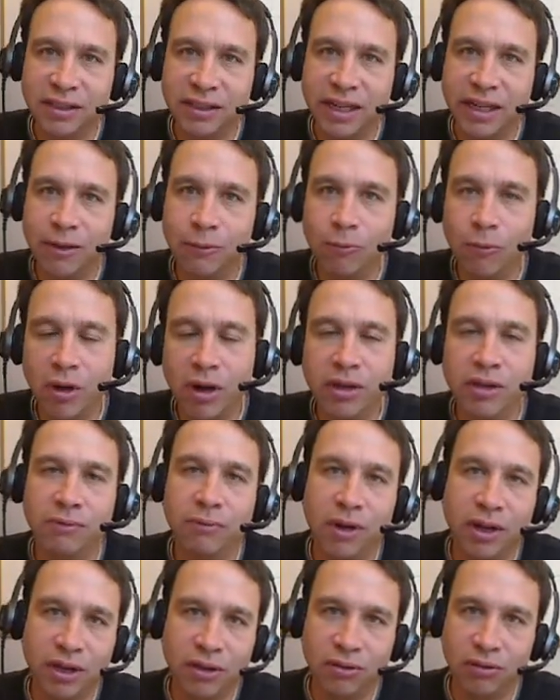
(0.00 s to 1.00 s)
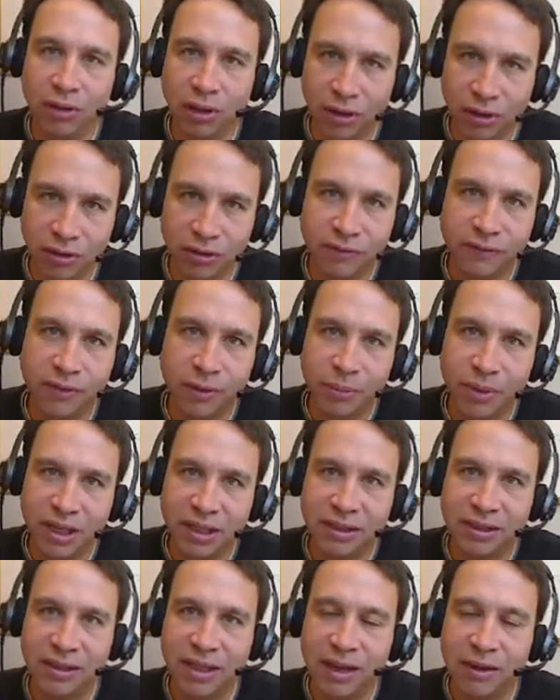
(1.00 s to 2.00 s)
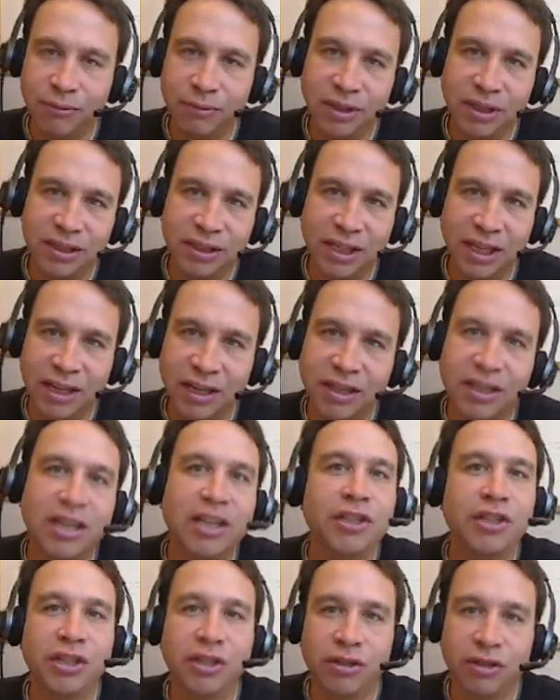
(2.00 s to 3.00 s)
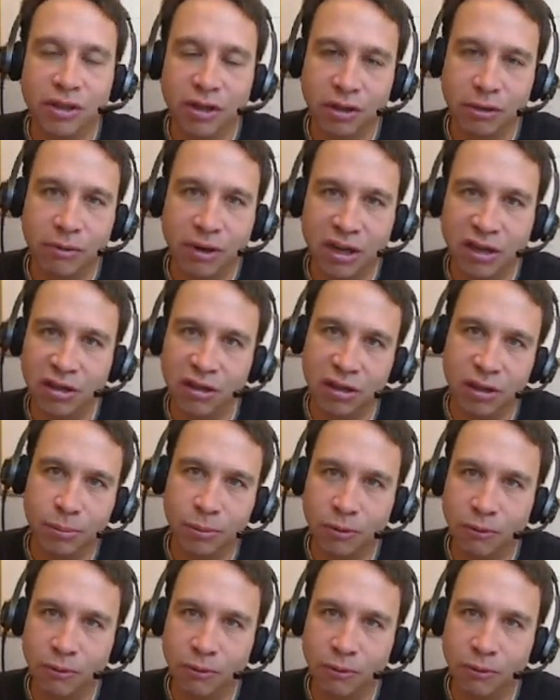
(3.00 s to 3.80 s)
say what you learned from this that was in addition to the curriculum,